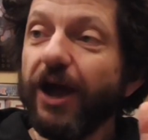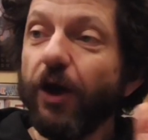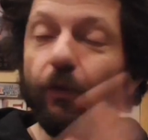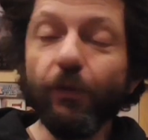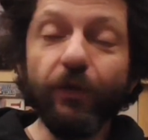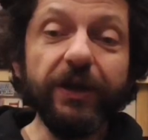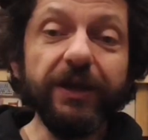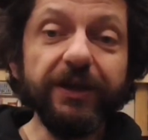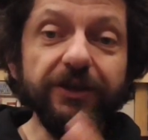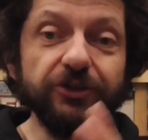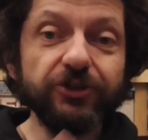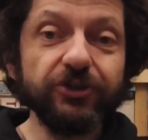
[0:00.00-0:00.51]

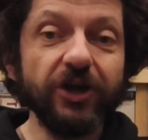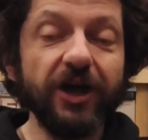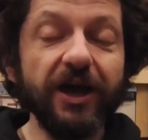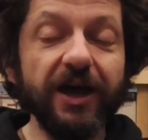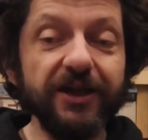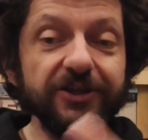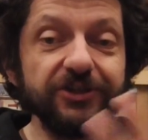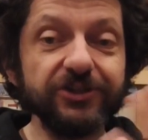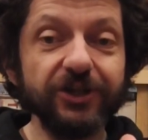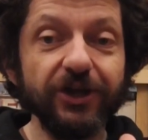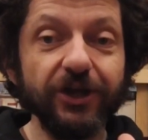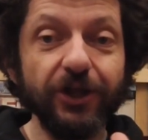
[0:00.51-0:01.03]
We
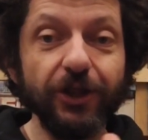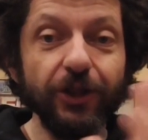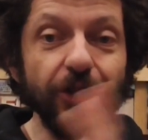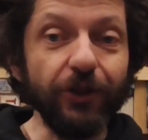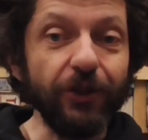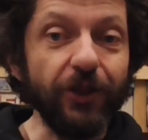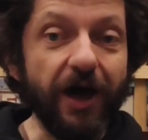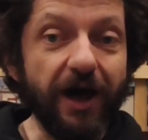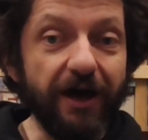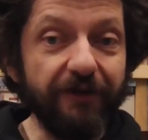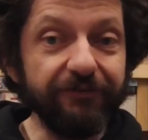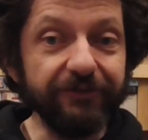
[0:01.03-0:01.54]
just
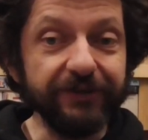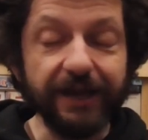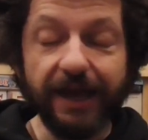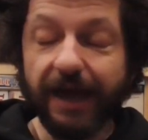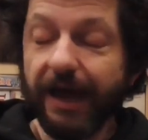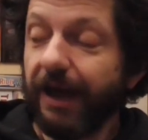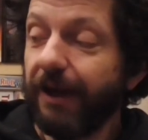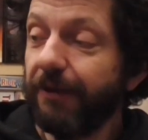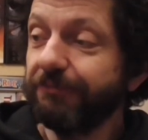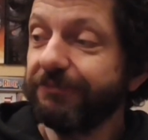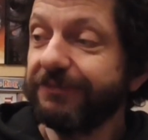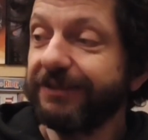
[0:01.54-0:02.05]
love it.
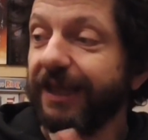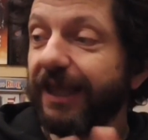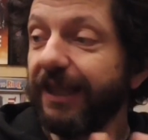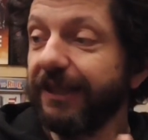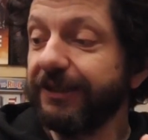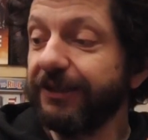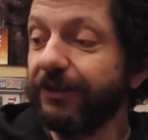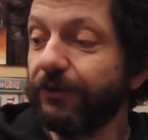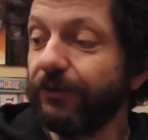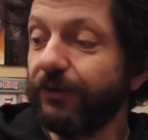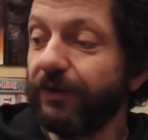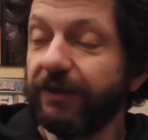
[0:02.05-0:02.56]
I'm
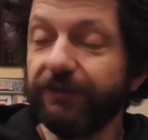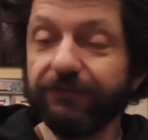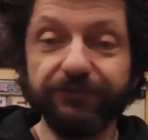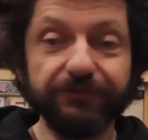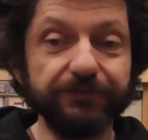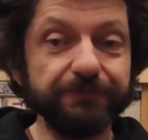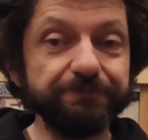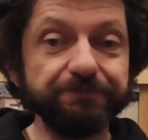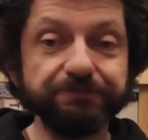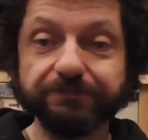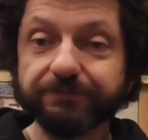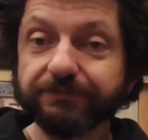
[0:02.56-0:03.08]
telling you, if
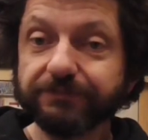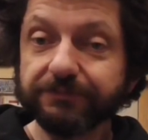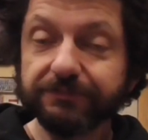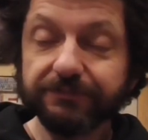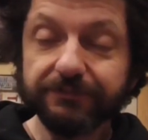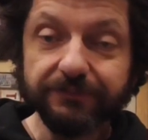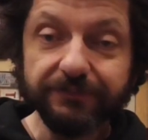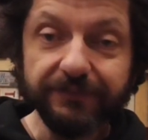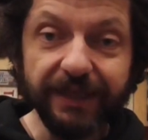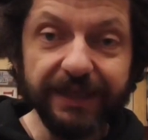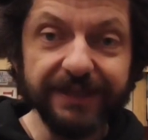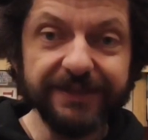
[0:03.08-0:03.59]

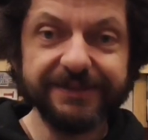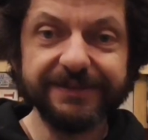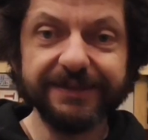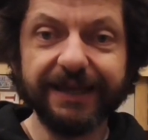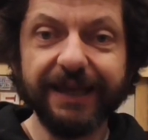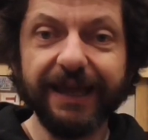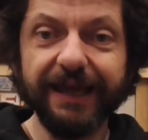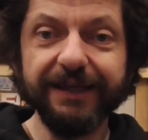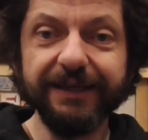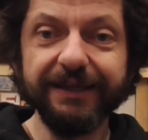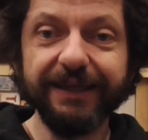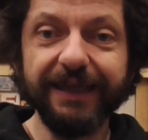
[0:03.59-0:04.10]
it's the
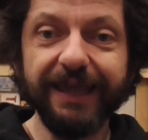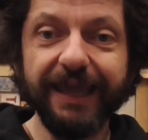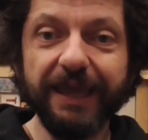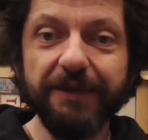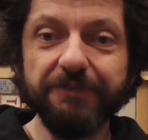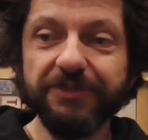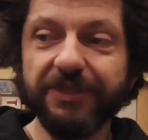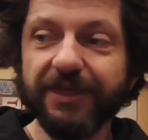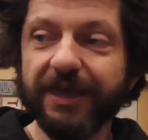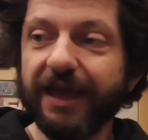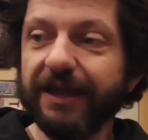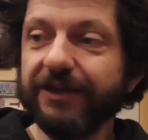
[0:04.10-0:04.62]
kind of
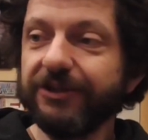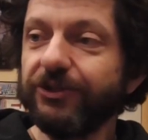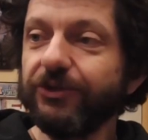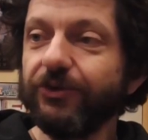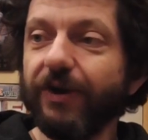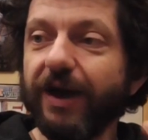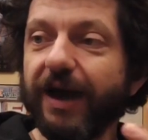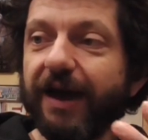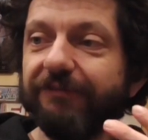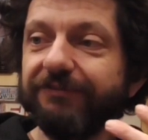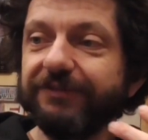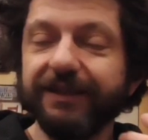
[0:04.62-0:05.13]
game that
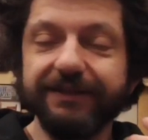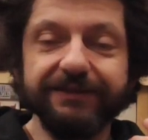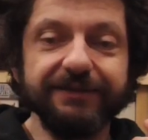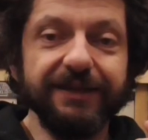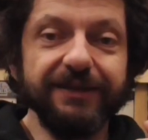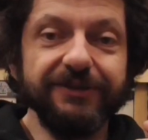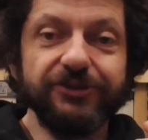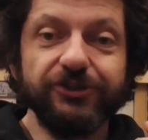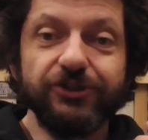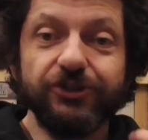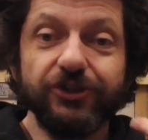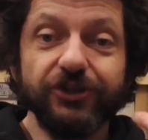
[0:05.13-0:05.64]
you have that
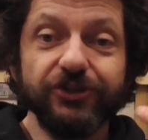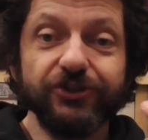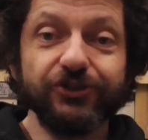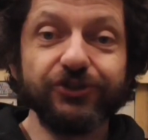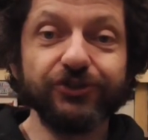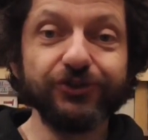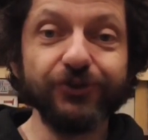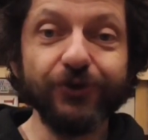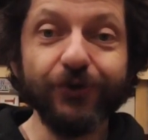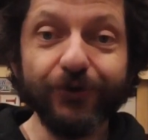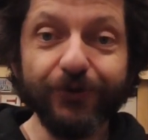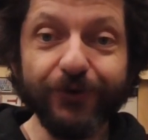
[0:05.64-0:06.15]
it's
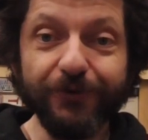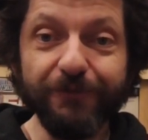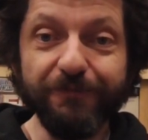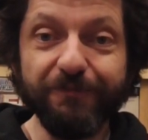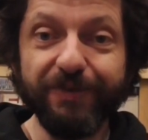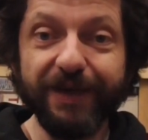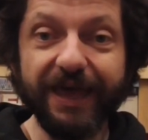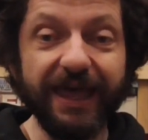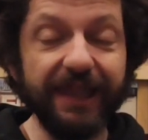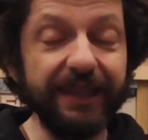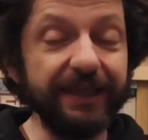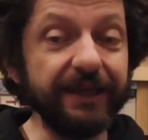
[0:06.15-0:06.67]
just so
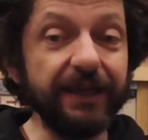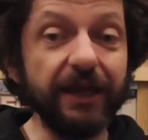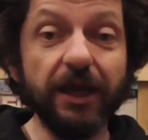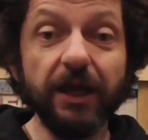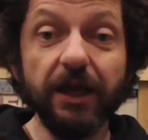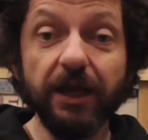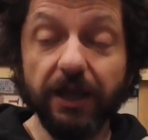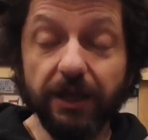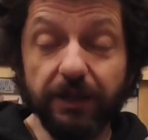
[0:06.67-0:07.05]
compelling.